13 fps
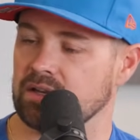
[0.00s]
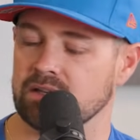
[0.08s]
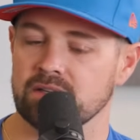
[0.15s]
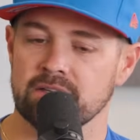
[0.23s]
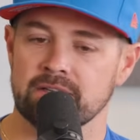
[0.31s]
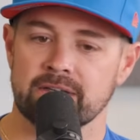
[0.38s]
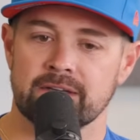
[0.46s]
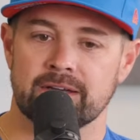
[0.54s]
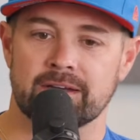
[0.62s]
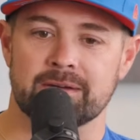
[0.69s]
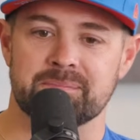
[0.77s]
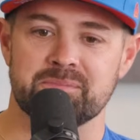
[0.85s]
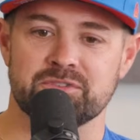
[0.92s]
And,
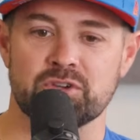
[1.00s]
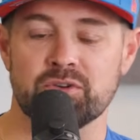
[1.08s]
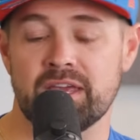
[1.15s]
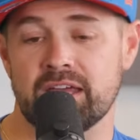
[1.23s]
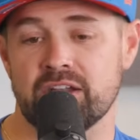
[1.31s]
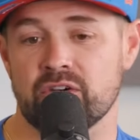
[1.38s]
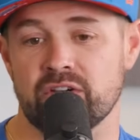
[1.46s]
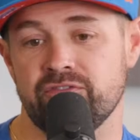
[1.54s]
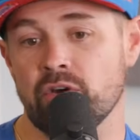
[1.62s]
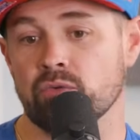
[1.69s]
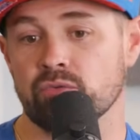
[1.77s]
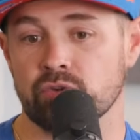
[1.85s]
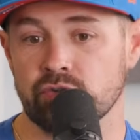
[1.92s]
it
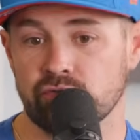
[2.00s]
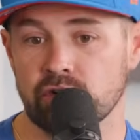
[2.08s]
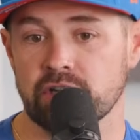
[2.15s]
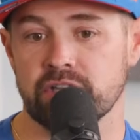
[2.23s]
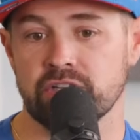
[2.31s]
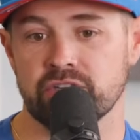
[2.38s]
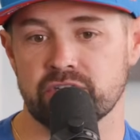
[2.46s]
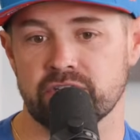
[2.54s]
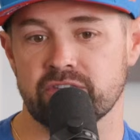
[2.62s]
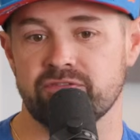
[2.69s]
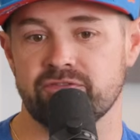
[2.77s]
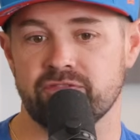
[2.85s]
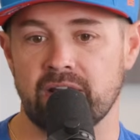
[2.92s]
felt really good
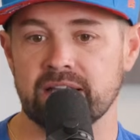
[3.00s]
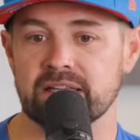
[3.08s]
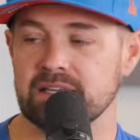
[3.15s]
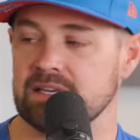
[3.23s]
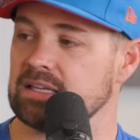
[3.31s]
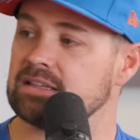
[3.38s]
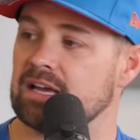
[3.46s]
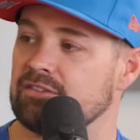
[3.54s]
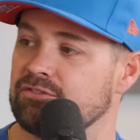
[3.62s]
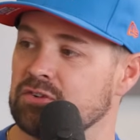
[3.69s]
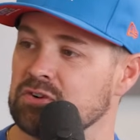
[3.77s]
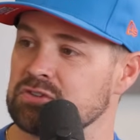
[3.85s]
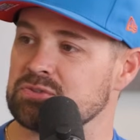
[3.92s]
to finally get that
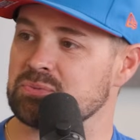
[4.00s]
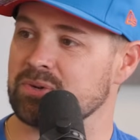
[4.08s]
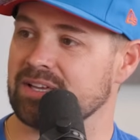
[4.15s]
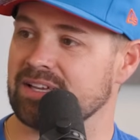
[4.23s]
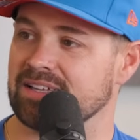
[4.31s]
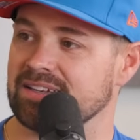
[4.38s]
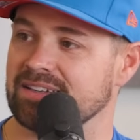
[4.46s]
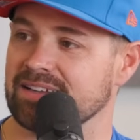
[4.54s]
first win.